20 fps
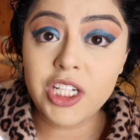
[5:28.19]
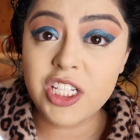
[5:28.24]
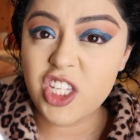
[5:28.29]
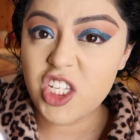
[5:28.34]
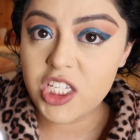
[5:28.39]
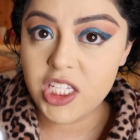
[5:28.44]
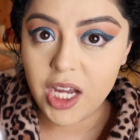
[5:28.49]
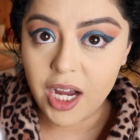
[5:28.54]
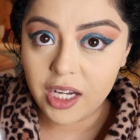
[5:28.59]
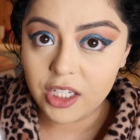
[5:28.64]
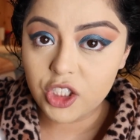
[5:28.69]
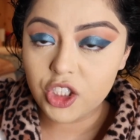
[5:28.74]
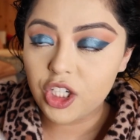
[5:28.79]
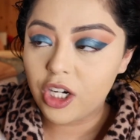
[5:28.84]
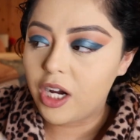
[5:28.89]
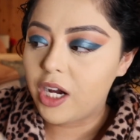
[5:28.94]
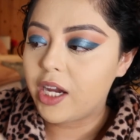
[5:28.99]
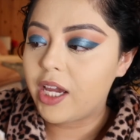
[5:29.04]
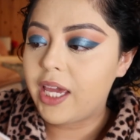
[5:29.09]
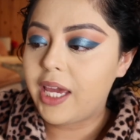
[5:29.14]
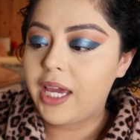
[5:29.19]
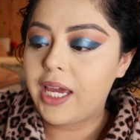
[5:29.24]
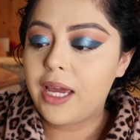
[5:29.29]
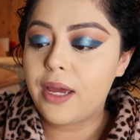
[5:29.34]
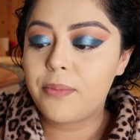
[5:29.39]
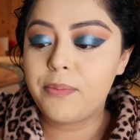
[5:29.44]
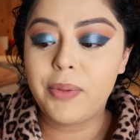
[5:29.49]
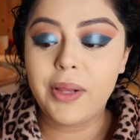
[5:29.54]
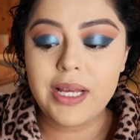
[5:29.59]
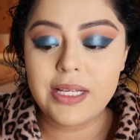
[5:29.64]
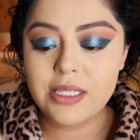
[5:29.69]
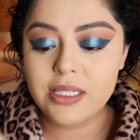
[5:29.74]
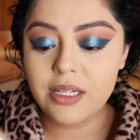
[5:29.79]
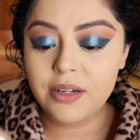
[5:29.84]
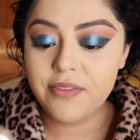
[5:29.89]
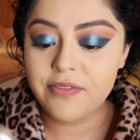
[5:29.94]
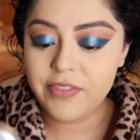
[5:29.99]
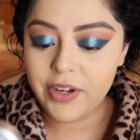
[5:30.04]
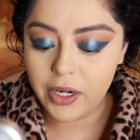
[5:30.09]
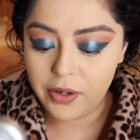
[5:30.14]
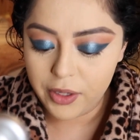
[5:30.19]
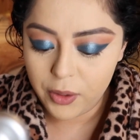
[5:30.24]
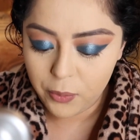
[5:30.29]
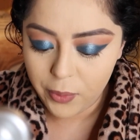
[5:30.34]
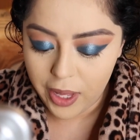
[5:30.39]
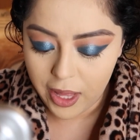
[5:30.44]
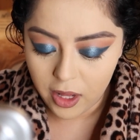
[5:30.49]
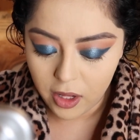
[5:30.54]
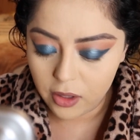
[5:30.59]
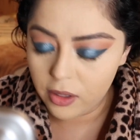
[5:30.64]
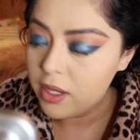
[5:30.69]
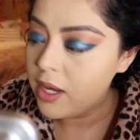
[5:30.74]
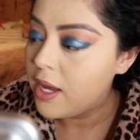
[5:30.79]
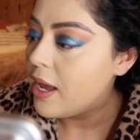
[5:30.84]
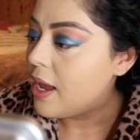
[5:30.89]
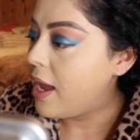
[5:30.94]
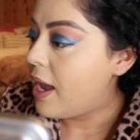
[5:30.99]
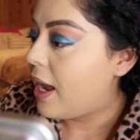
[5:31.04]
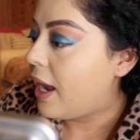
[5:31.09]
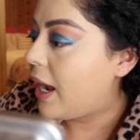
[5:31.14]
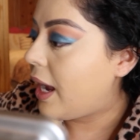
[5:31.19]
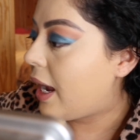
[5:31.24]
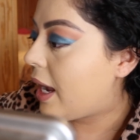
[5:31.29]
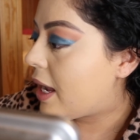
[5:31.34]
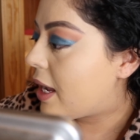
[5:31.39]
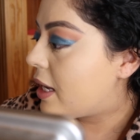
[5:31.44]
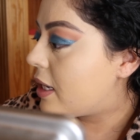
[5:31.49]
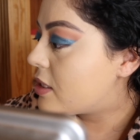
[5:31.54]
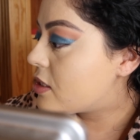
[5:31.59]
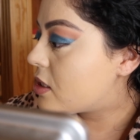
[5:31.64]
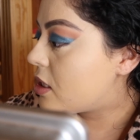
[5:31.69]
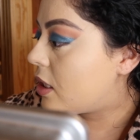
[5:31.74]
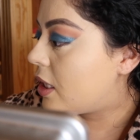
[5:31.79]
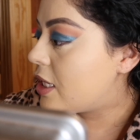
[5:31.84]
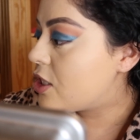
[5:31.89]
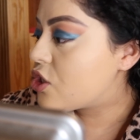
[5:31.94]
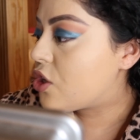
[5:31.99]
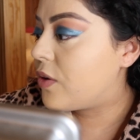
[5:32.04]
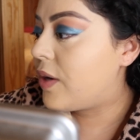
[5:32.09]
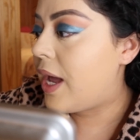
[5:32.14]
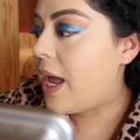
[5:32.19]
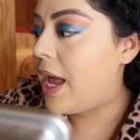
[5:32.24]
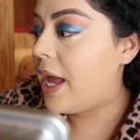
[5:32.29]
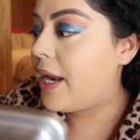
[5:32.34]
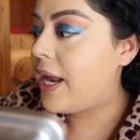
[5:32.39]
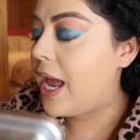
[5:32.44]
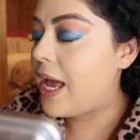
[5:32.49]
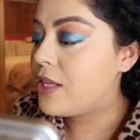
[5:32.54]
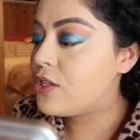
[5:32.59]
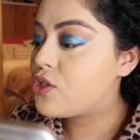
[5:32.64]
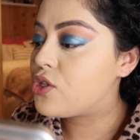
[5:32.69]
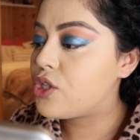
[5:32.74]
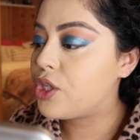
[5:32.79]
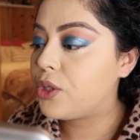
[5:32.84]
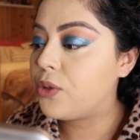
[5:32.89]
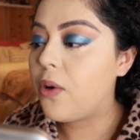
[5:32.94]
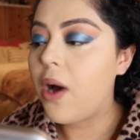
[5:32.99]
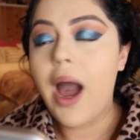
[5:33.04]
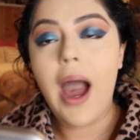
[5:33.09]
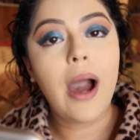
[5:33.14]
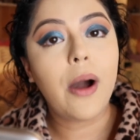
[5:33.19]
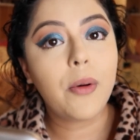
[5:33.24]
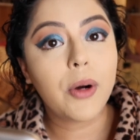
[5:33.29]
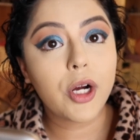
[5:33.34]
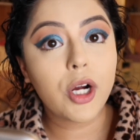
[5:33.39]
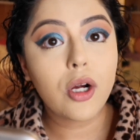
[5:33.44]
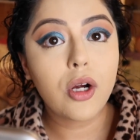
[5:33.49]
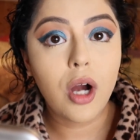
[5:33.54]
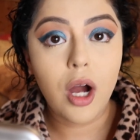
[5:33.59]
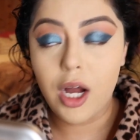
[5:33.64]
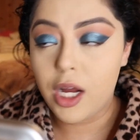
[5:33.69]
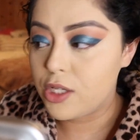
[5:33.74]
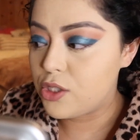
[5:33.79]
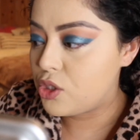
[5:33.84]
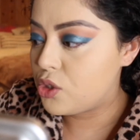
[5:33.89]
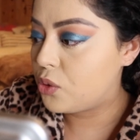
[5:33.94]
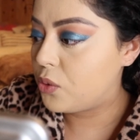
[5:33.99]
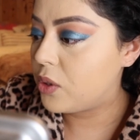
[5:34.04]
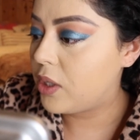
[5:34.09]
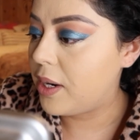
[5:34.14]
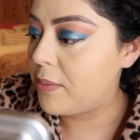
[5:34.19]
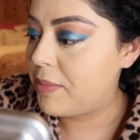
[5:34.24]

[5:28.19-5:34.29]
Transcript: It's not chalky. It blends in very well. And let's go ahead and do our contour.